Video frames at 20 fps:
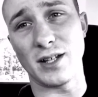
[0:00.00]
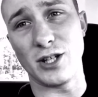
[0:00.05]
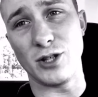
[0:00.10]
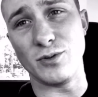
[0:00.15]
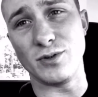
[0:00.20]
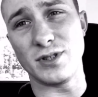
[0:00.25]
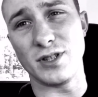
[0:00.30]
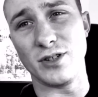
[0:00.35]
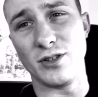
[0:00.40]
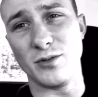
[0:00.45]

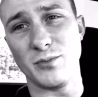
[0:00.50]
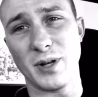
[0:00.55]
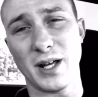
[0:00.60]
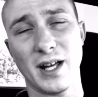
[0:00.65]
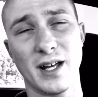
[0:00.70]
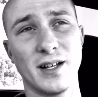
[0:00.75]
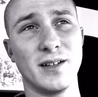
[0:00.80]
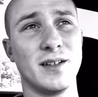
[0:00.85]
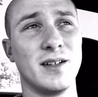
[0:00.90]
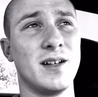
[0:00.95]
YouTube,
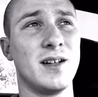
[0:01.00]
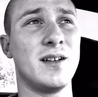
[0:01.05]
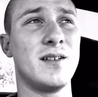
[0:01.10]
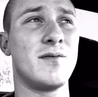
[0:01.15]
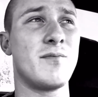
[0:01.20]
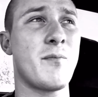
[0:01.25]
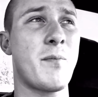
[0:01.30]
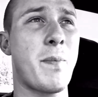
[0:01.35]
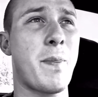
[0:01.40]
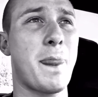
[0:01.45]
and
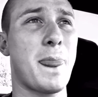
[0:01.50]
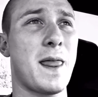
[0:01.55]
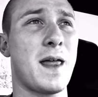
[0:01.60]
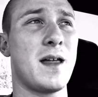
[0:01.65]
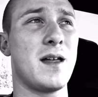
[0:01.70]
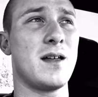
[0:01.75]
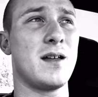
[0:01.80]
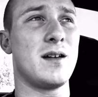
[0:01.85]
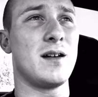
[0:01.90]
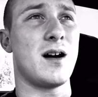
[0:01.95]

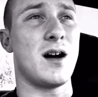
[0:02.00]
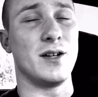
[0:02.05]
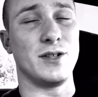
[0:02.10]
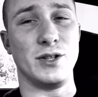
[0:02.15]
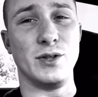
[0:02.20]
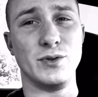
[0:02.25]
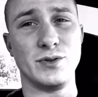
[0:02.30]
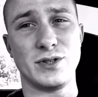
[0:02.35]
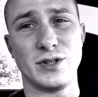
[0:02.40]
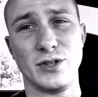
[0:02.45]
on
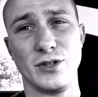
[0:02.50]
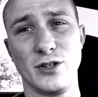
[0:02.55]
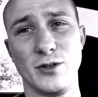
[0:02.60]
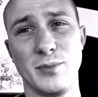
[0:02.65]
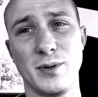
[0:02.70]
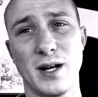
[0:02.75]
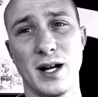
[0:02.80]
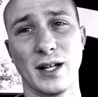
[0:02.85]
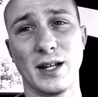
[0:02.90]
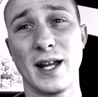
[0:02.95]

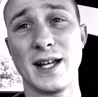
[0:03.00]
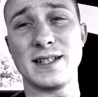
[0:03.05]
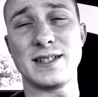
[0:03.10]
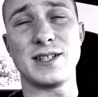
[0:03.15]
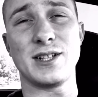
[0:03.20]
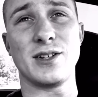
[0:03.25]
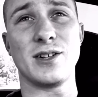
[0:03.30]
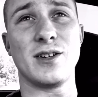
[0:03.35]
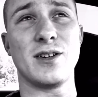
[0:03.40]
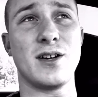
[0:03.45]
YouTube, unless
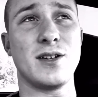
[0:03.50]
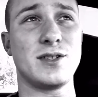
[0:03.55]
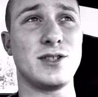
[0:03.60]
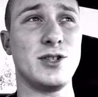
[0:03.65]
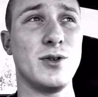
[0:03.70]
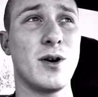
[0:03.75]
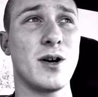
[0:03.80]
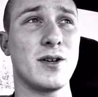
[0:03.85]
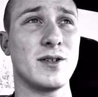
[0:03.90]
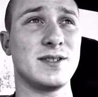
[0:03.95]
you're
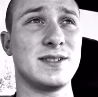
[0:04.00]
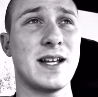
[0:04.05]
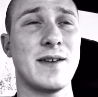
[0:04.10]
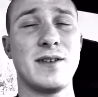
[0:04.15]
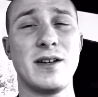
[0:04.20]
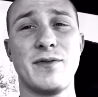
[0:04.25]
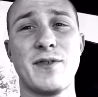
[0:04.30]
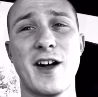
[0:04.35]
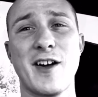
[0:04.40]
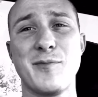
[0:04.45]

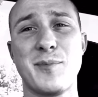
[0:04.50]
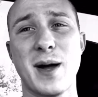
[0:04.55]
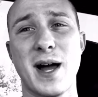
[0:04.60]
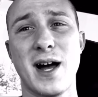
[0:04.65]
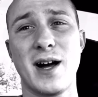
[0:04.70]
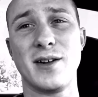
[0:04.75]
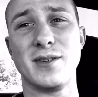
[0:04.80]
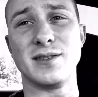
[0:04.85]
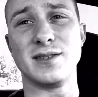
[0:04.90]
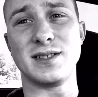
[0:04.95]
275
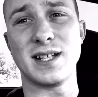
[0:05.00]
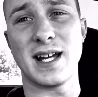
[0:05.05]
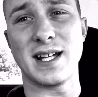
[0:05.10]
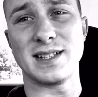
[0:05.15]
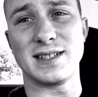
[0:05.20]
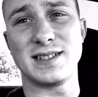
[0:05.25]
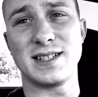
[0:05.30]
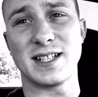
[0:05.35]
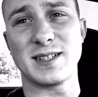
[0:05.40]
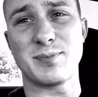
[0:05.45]
pounds at
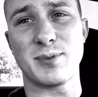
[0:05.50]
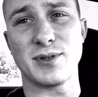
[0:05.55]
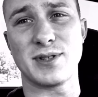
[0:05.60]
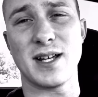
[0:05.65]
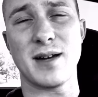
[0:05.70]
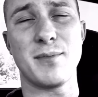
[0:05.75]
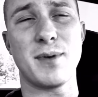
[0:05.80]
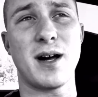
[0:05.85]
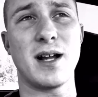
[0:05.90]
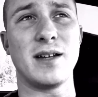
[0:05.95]

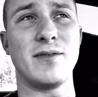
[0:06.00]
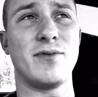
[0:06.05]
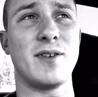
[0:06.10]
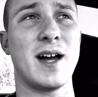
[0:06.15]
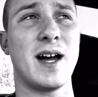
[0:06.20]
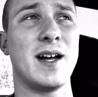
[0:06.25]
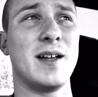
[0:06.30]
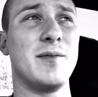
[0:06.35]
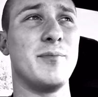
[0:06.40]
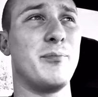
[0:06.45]
6% body
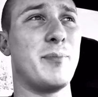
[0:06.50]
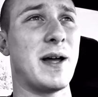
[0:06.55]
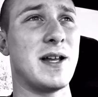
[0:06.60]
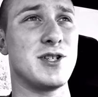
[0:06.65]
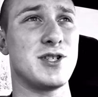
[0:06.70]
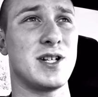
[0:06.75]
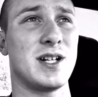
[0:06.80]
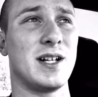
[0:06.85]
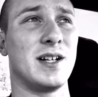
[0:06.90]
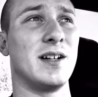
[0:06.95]
fat,
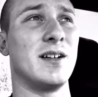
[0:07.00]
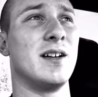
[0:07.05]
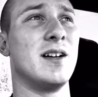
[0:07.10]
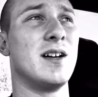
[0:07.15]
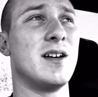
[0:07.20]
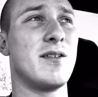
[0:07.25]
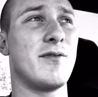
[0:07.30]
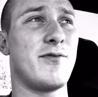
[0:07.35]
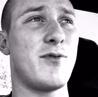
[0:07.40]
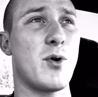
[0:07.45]
benching
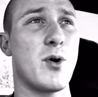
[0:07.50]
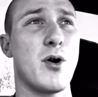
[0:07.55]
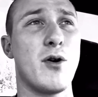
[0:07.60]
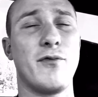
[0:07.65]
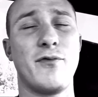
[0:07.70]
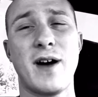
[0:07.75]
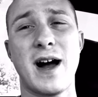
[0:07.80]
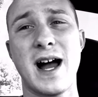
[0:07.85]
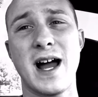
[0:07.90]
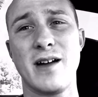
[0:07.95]

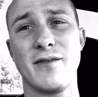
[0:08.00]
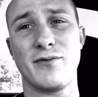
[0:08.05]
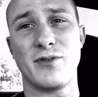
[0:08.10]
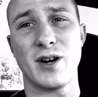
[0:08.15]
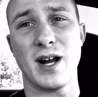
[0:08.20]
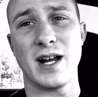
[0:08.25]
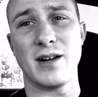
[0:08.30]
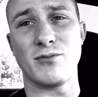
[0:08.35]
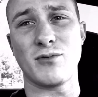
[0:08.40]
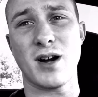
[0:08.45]
405
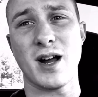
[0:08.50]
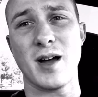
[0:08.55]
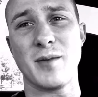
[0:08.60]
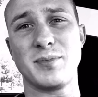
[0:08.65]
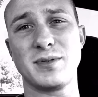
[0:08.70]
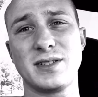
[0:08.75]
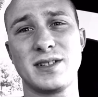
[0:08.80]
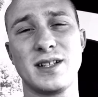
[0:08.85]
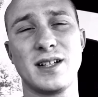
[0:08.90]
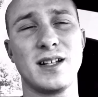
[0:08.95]
for 8
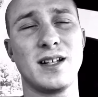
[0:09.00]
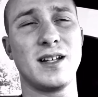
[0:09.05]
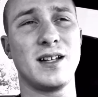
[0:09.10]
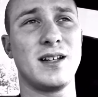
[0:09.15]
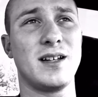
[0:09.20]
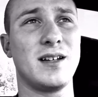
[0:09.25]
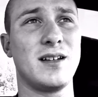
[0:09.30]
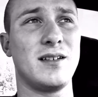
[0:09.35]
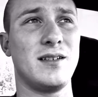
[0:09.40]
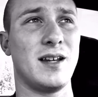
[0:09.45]
reps,
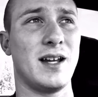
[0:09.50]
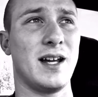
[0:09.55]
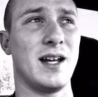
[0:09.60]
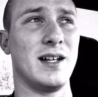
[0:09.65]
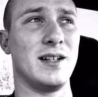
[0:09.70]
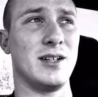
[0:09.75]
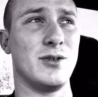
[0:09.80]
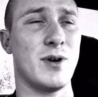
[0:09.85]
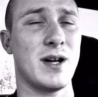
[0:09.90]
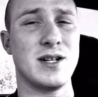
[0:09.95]

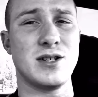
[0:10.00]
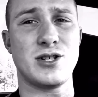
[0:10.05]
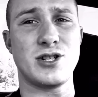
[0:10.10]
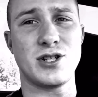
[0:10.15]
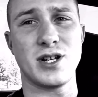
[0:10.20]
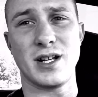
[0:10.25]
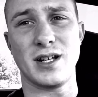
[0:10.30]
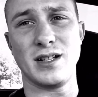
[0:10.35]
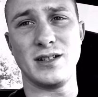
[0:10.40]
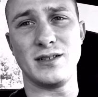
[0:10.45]
then you ain't
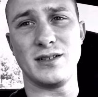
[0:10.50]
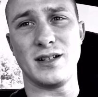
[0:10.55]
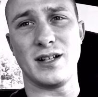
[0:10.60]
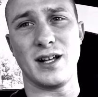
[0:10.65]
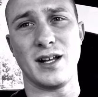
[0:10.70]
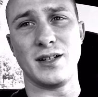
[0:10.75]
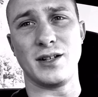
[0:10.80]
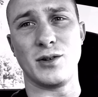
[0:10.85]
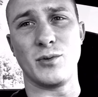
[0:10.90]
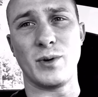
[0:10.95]
shit,
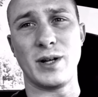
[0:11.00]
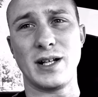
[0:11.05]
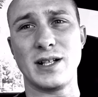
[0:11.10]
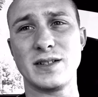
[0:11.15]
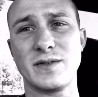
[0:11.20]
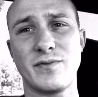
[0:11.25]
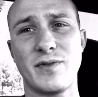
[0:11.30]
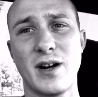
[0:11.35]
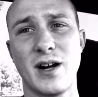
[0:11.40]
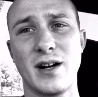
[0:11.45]
and you're weak
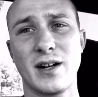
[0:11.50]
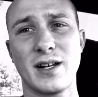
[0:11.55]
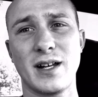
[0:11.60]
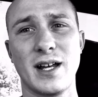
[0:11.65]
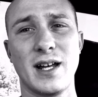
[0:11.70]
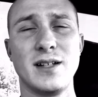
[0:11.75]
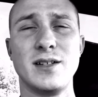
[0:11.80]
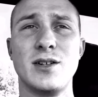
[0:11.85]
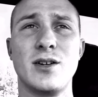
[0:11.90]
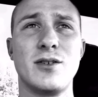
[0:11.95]
as fuck,
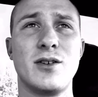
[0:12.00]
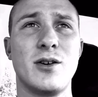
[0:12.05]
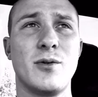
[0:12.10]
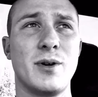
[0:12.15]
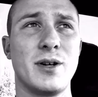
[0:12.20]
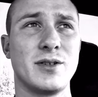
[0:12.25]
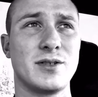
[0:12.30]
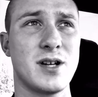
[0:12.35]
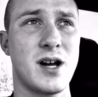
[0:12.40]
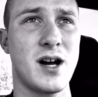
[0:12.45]
and you don't know
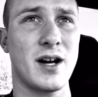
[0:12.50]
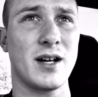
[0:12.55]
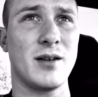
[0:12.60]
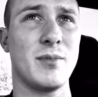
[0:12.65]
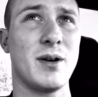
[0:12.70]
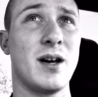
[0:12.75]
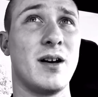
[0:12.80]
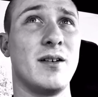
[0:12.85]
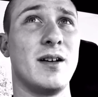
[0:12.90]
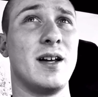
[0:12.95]
what you're talking
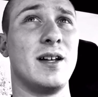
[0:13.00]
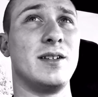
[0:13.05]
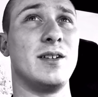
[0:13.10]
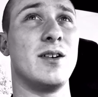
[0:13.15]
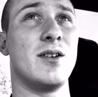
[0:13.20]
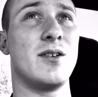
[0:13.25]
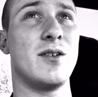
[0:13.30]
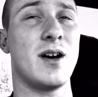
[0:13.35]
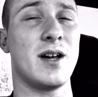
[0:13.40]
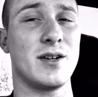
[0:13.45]
about, and you
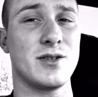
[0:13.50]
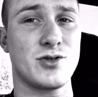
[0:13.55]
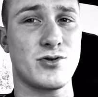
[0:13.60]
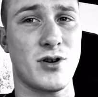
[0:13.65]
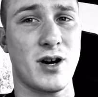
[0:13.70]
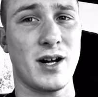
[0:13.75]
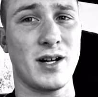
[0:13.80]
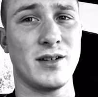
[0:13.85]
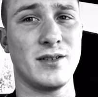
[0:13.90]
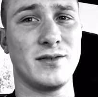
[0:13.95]
don't know how to
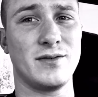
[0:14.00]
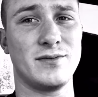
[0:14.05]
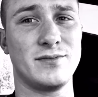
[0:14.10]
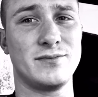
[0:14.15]
train.